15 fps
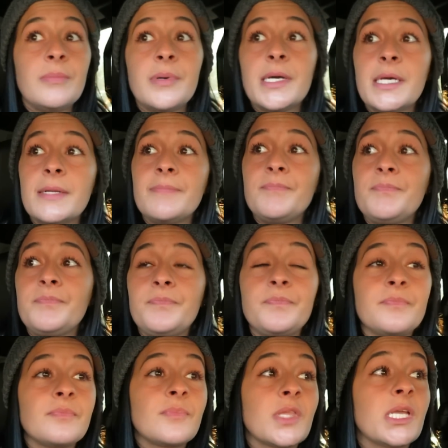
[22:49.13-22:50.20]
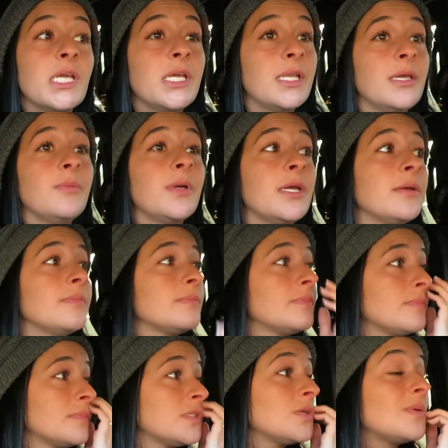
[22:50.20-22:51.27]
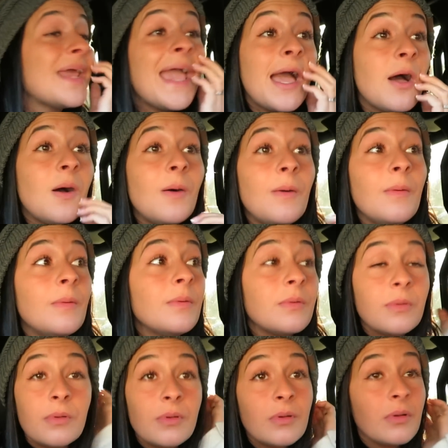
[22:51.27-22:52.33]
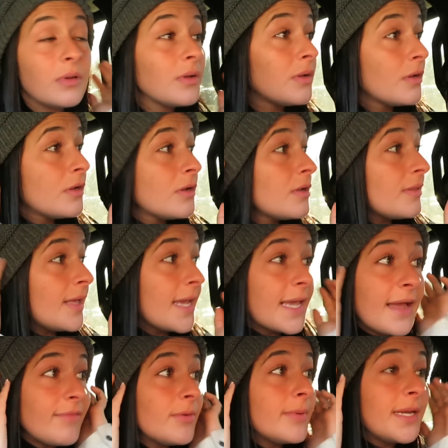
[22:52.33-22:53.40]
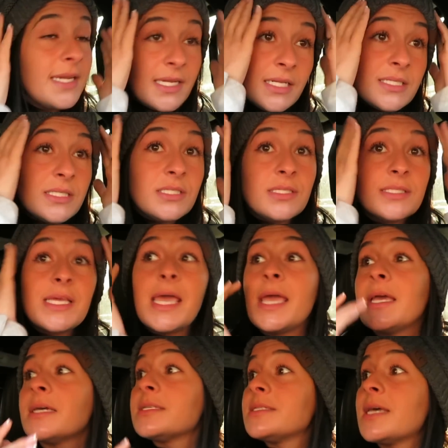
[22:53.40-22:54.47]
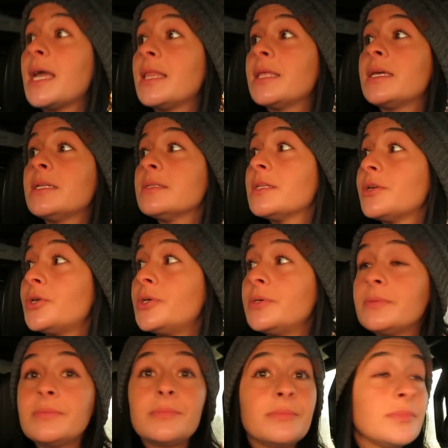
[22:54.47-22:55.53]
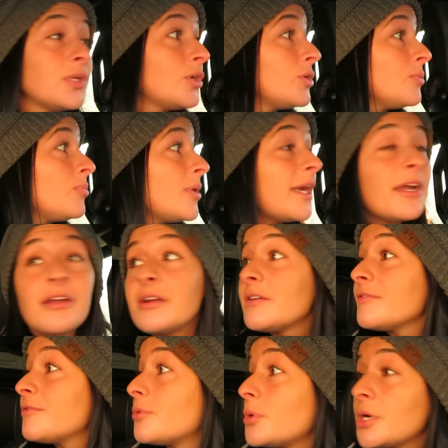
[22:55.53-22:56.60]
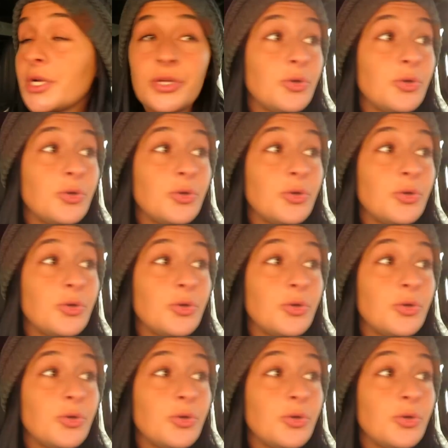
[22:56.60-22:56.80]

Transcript: But anyway, so now, like, everybody needs to say a silent little prayer for